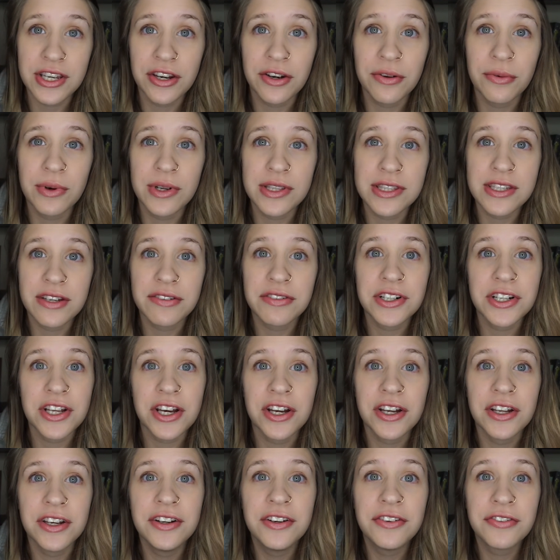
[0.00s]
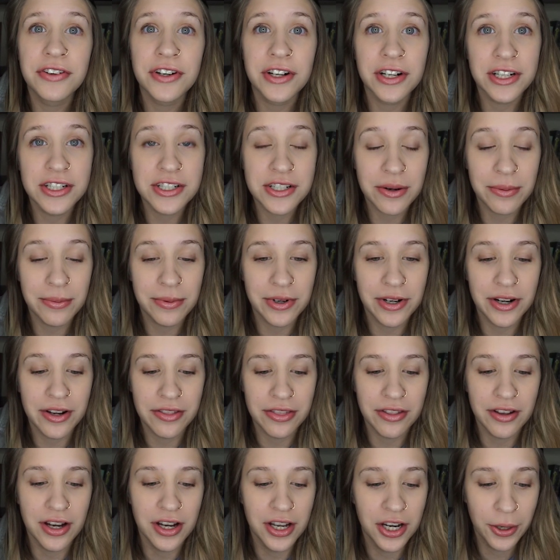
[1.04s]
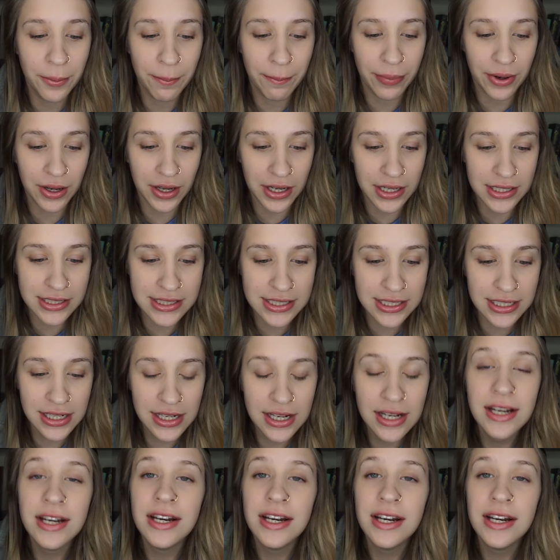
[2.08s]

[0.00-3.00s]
anyone's ever done for Contemporary Thon, but